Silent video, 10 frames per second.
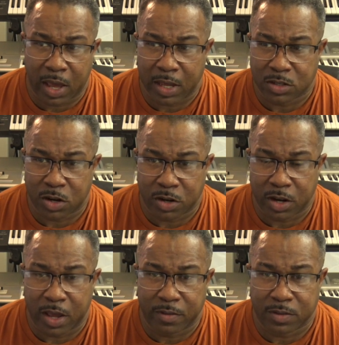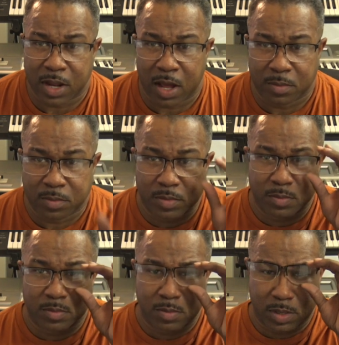at certain f-stop
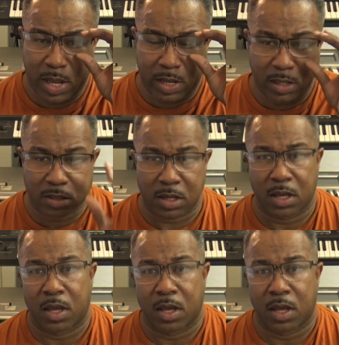settings.